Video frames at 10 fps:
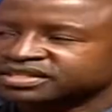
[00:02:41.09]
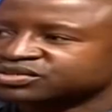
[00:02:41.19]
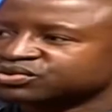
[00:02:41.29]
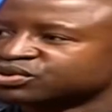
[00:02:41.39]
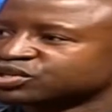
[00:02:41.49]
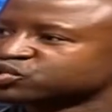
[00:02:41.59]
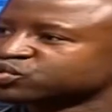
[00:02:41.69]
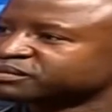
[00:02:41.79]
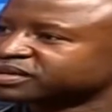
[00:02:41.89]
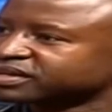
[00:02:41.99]
you go
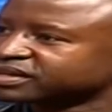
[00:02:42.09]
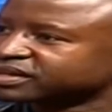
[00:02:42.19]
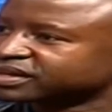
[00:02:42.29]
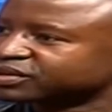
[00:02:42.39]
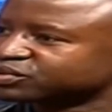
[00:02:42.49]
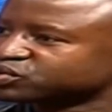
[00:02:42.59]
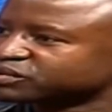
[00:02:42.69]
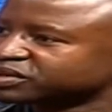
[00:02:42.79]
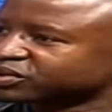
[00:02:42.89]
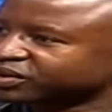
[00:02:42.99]
swimming and you swim
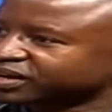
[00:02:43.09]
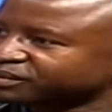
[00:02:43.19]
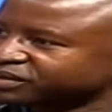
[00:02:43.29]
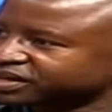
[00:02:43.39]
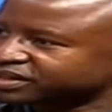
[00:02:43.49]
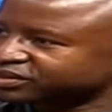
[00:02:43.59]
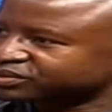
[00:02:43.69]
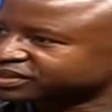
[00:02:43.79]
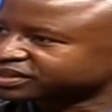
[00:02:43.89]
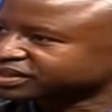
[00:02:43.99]
in contaminated
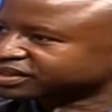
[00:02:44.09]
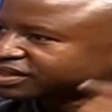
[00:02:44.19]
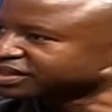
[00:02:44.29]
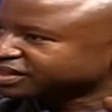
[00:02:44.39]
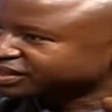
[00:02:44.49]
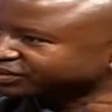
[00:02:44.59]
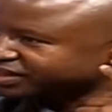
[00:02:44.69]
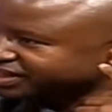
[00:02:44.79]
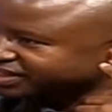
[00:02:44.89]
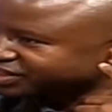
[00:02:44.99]
water, the water
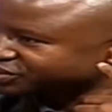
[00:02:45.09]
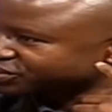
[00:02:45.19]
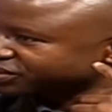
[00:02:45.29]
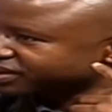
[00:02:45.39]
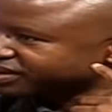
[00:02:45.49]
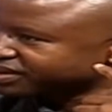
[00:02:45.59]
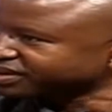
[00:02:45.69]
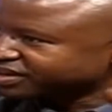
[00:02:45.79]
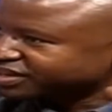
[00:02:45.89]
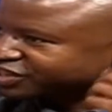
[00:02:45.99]
gets into your ear,
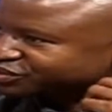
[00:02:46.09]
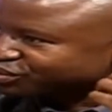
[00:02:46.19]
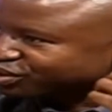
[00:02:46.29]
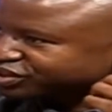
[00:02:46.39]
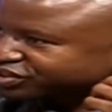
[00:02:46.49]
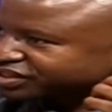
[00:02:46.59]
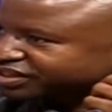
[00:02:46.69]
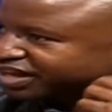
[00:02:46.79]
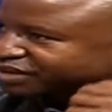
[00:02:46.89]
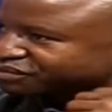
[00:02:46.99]
it's moist, it
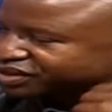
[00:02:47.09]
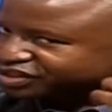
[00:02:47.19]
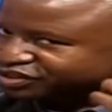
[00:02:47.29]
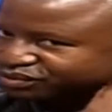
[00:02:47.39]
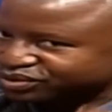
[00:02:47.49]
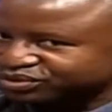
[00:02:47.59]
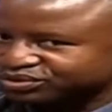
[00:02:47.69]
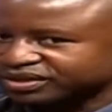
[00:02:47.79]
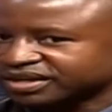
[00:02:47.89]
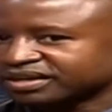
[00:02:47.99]
can predispose you
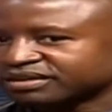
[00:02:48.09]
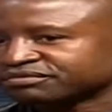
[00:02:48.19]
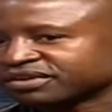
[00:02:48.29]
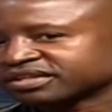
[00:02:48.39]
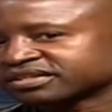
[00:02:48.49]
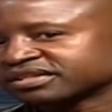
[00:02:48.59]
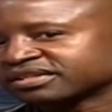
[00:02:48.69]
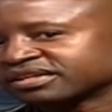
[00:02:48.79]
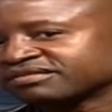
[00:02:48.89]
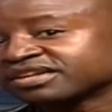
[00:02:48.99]
to getting infection.
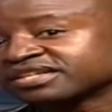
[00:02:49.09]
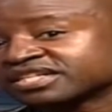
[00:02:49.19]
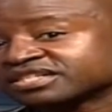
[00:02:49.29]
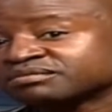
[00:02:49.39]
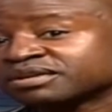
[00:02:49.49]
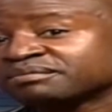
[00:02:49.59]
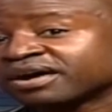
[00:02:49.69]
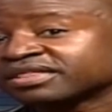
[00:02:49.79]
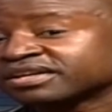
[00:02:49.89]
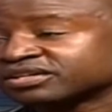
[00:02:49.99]
Even just simply
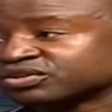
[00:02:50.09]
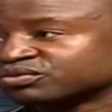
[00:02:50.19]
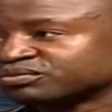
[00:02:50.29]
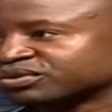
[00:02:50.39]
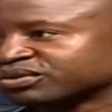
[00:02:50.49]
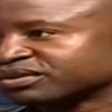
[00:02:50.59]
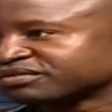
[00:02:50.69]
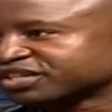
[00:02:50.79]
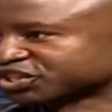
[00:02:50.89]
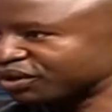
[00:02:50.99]
bathing at home, if
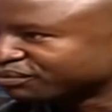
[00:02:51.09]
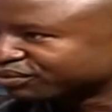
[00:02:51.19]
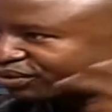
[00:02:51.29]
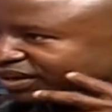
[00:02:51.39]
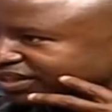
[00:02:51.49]
the shampoo get